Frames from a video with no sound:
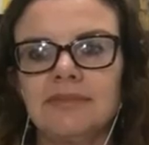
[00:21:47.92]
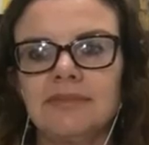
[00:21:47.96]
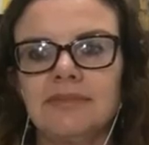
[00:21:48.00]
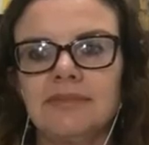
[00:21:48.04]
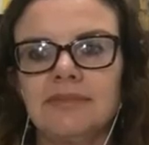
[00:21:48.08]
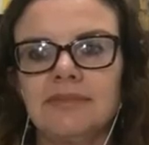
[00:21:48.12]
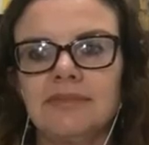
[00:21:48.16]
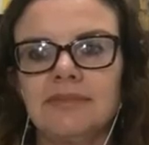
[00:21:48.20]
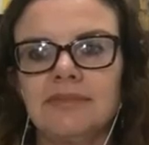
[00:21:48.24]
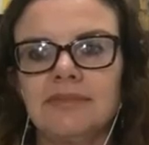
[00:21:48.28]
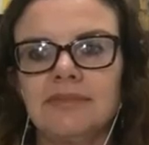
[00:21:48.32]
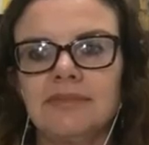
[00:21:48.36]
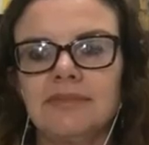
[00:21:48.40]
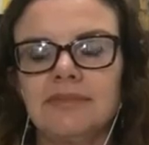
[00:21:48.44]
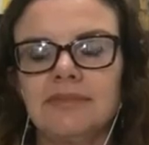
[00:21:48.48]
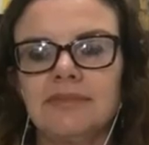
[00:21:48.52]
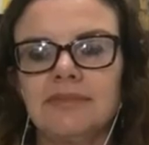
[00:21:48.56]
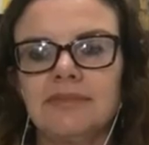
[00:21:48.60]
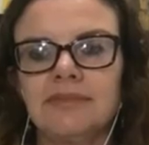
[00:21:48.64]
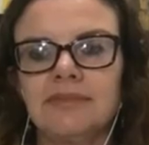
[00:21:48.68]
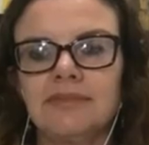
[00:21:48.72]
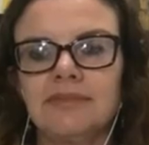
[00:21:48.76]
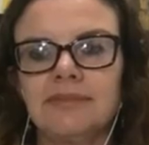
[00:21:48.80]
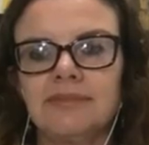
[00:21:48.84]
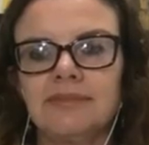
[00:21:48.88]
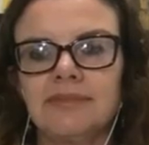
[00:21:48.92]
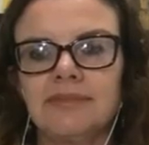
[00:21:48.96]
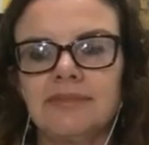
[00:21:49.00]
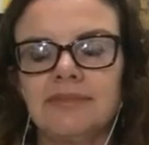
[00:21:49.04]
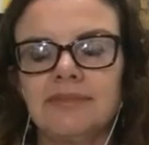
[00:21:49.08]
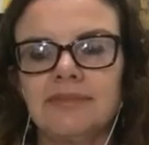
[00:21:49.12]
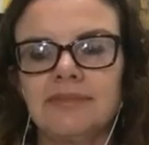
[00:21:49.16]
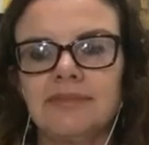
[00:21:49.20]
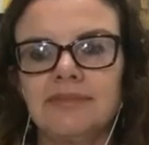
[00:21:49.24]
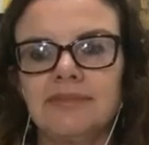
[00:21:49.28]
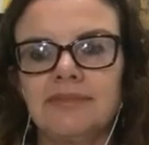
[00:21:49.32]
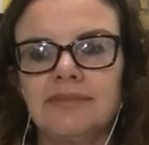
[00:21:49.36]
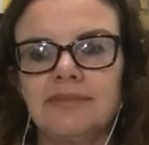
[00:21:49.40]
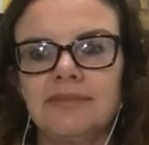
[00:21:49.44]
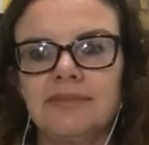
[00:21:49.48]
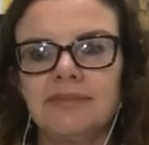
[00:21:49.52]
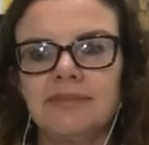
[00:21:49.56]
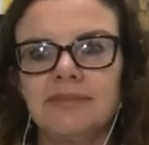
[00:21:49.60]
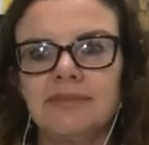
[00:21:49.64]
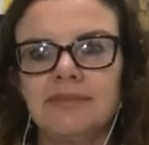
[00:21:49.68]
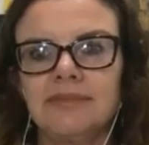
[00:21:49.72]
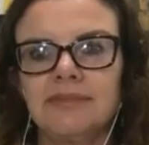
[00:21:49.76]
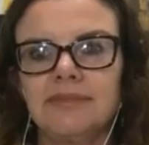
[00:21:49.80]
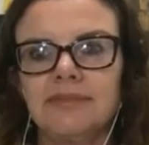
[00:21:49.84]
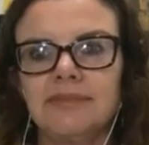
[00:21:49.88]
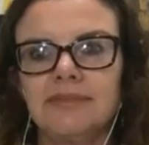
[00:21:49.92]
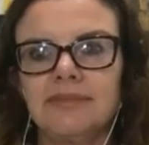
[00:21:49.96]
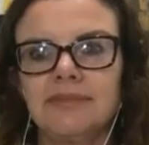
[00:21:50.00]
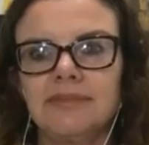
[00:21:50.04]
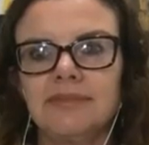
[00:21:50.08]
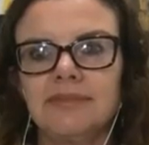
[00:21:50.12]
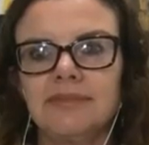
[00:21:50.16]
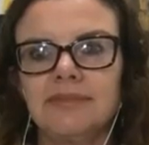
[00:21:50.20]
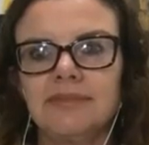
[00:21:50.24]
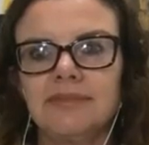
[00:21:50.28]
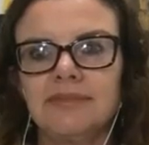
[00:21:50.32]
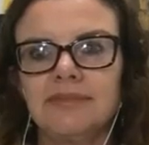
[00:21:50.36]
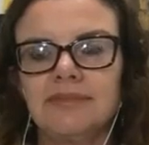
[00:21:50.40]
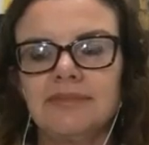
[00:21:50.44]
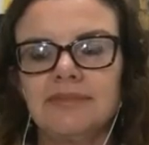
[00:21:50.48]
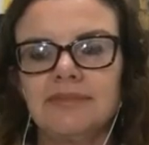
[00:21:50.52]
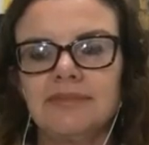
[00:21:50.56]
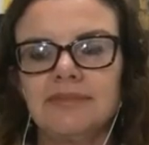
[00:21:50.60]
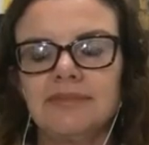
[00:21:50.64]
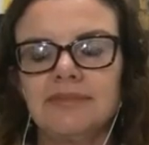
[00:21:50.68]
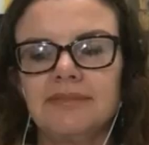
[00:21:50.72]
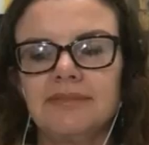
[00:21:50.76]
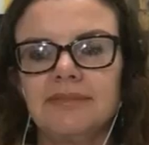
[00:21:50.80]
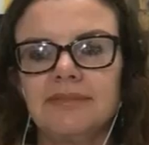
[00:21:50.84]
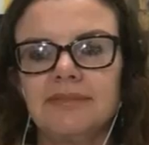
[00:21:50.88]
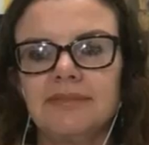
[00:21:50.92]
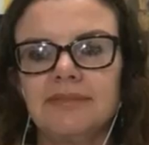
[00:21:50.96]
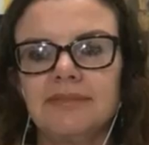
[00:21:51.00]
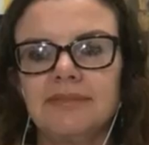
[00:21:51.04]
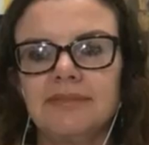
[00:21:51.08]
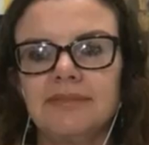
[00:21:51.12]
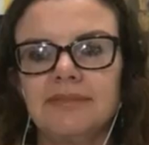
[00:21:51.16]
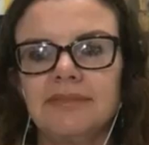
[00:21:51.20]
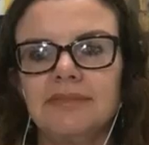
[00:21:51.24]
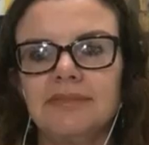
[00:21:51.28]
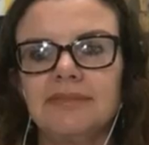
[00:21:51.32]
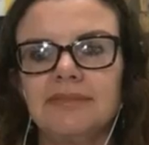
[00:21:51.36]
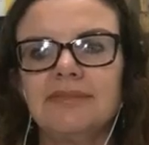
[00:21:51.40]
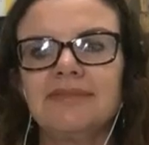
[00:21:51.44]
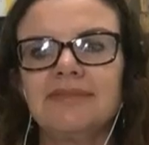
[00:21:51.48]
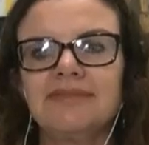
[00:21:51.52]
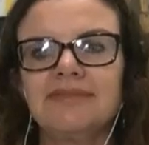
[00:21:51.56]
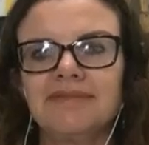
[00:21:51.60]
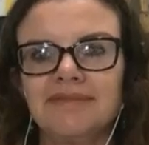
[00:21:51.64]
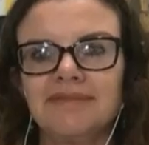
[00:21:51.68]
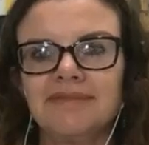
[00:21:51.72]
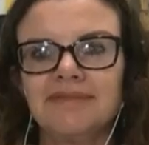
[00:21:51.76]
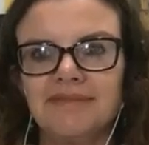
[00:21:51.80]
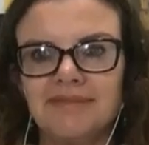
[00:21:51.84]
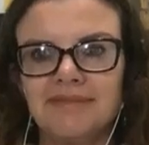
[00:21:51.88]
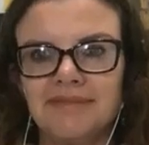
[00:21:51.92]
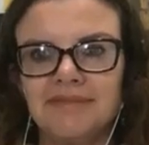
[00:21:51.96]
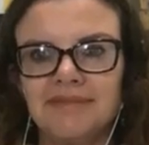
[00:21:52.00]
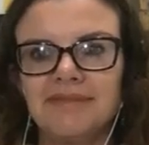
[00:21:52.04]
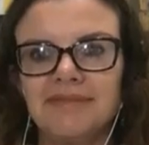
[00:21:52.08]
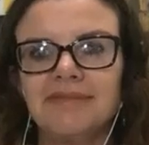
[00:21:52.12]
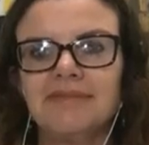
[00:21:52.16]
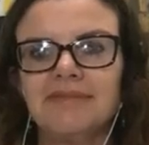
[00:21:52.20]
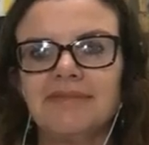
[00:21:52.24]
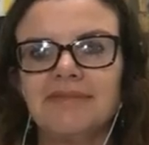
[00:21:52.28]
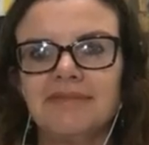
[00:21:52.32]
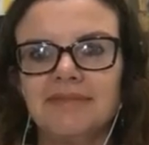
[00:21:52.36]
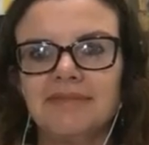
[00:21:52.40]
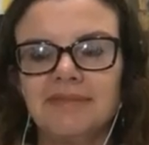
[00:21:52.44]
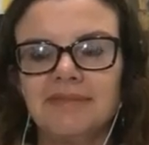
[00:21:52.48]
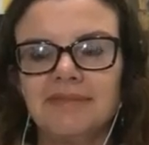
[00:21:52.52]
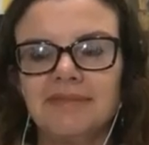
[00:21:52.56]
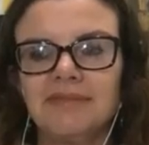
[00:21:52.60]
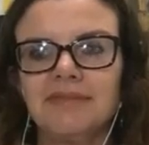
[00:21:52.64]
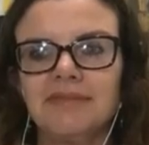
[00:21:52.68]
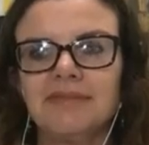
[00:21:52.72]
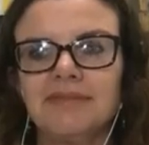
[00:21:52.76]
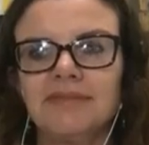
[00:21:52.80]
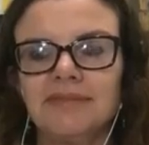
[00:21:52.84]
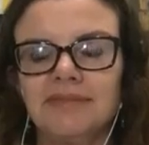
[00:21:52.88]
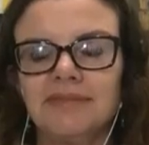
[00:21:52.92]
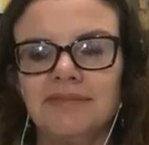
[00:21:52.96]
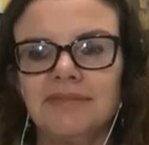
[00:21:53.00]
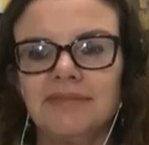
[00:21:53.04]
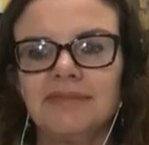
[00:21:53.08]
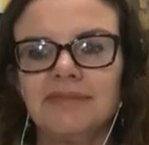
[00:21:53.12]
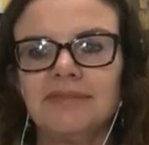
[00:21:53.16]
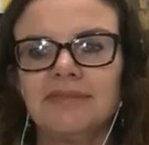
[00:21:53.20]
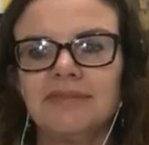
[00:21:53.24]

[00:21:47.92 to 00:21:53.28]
(silent)